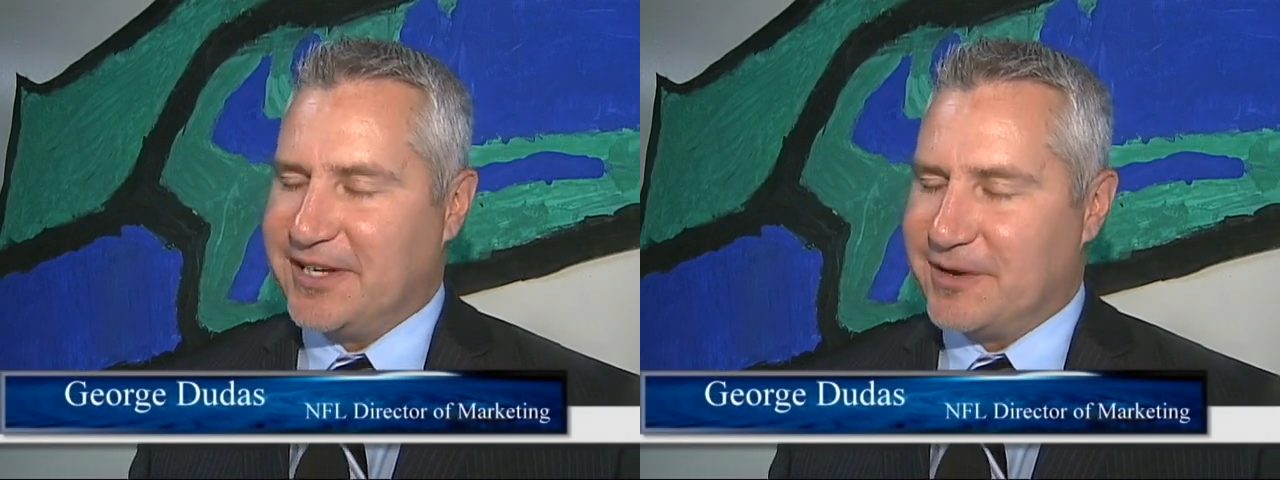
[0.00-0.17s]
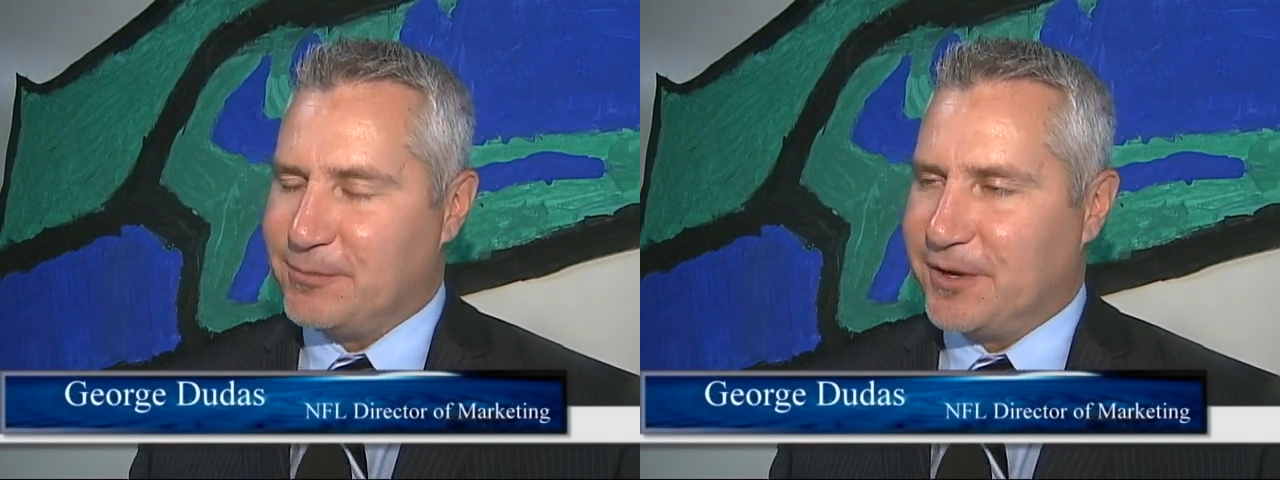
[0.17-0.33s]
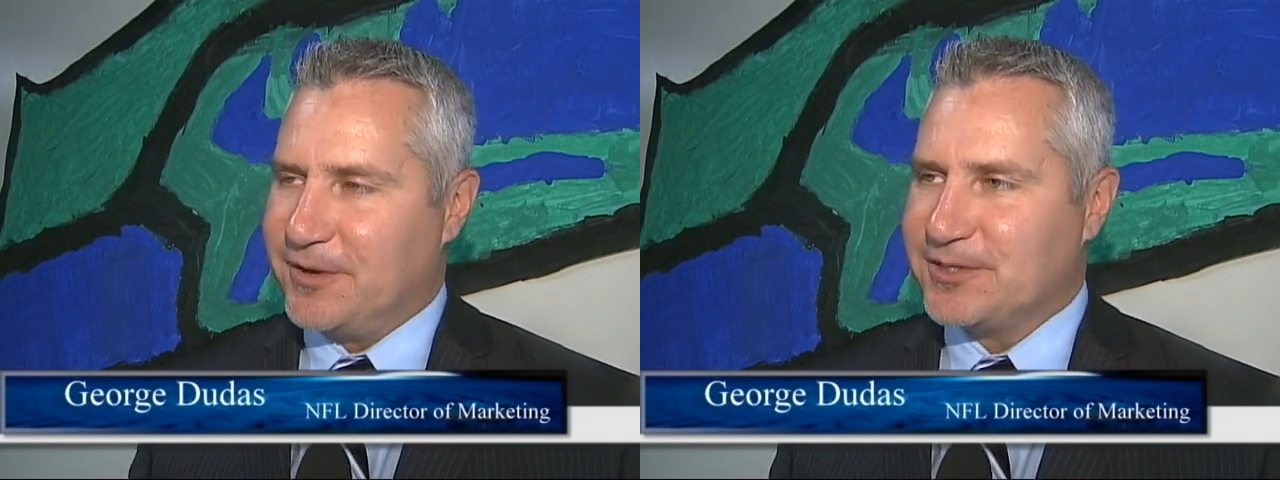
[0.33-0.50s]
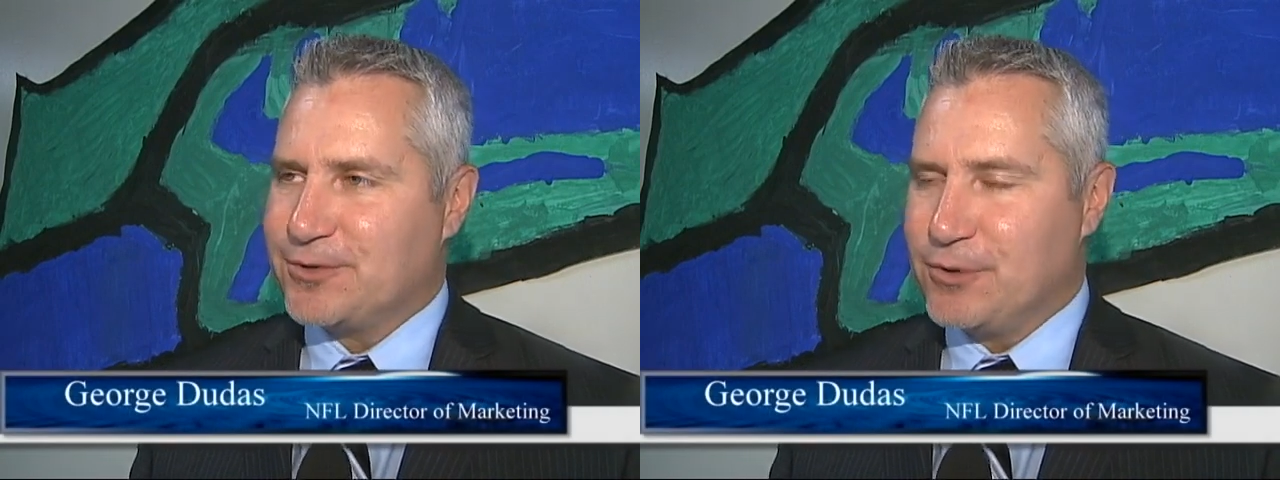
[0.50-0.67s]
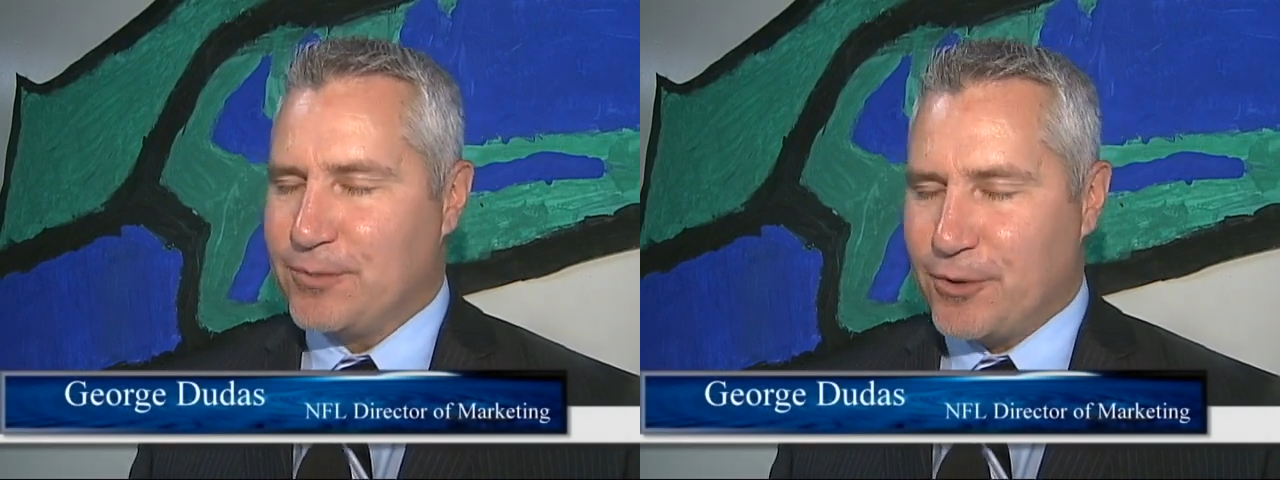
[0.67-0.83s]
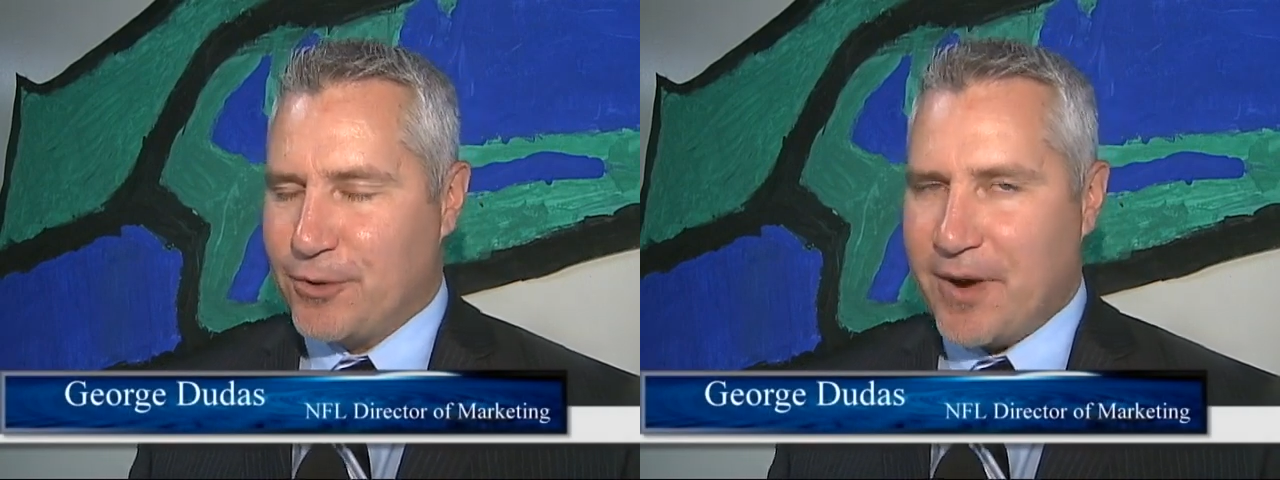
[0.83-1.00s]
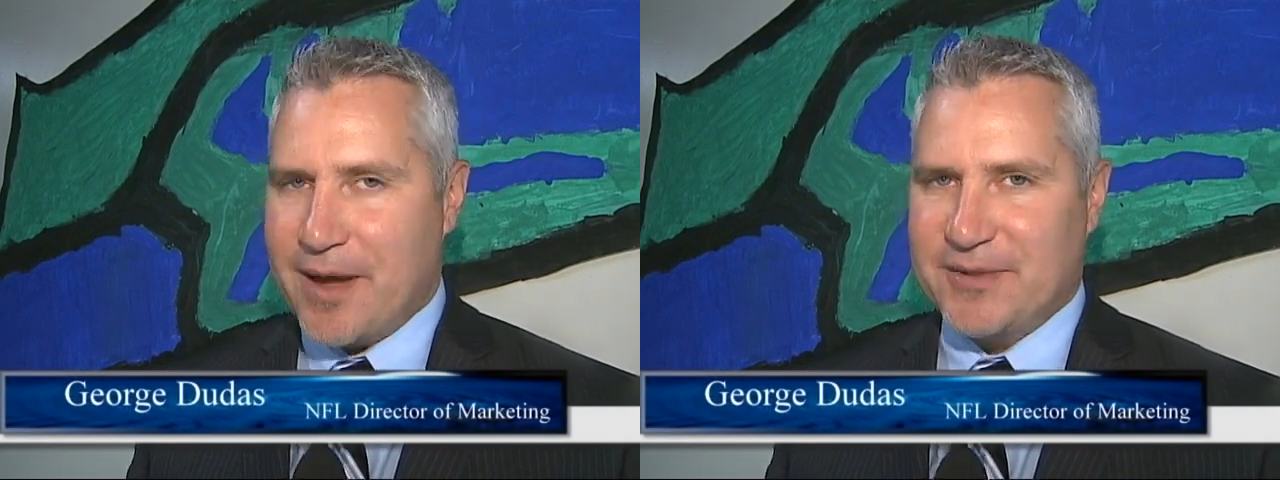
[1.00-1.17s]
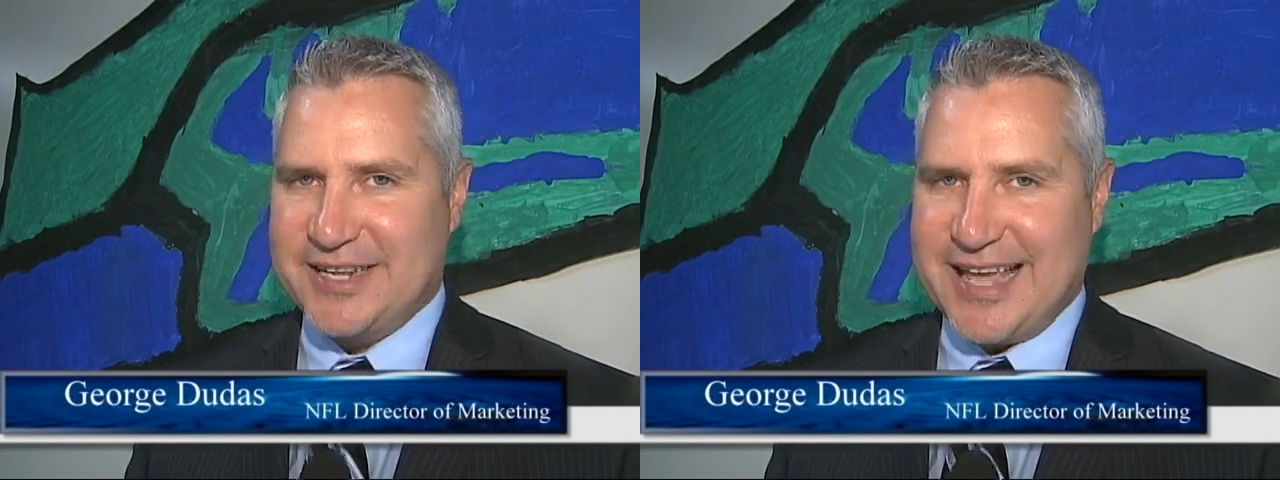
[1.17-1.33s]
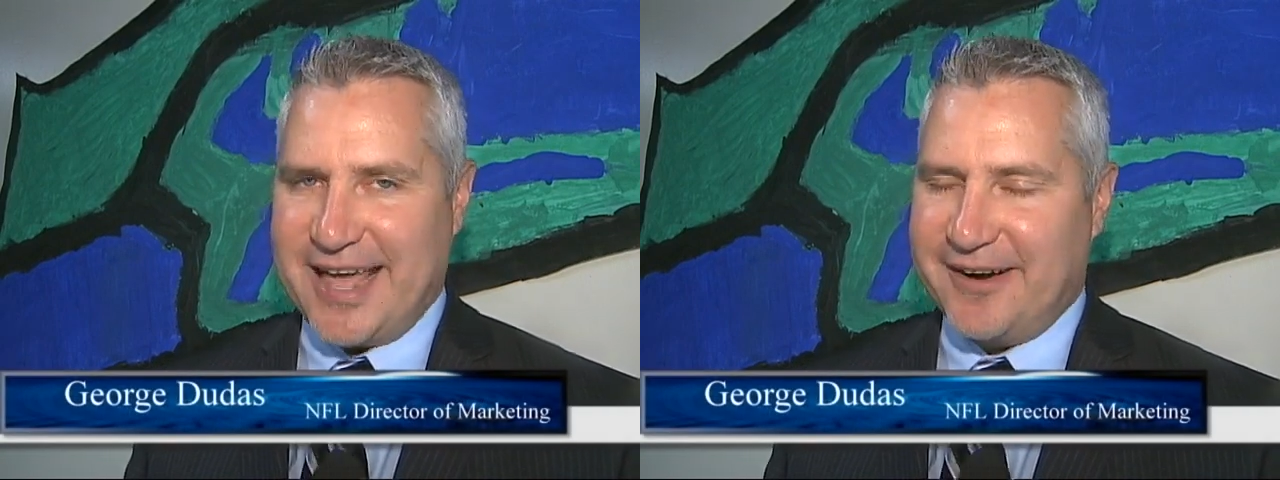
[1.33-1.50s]
a Player to School program in
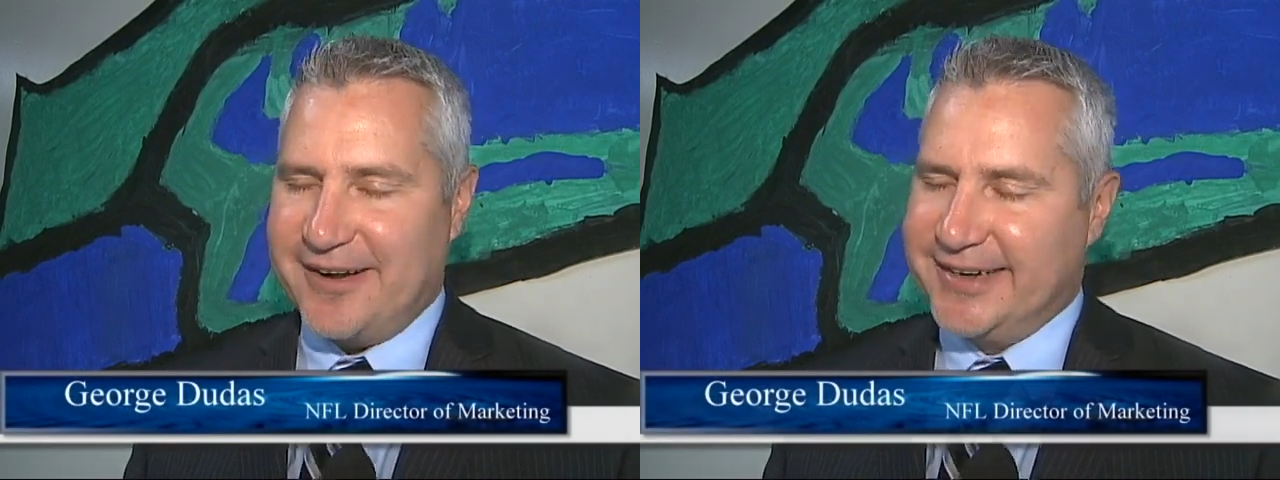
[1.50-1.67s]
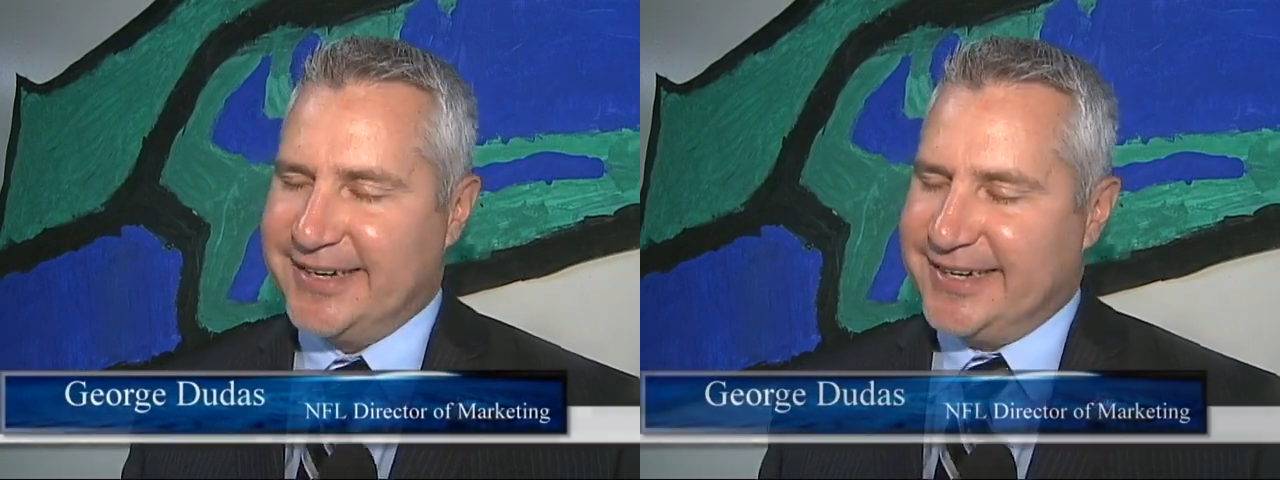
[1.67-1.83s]
Canada.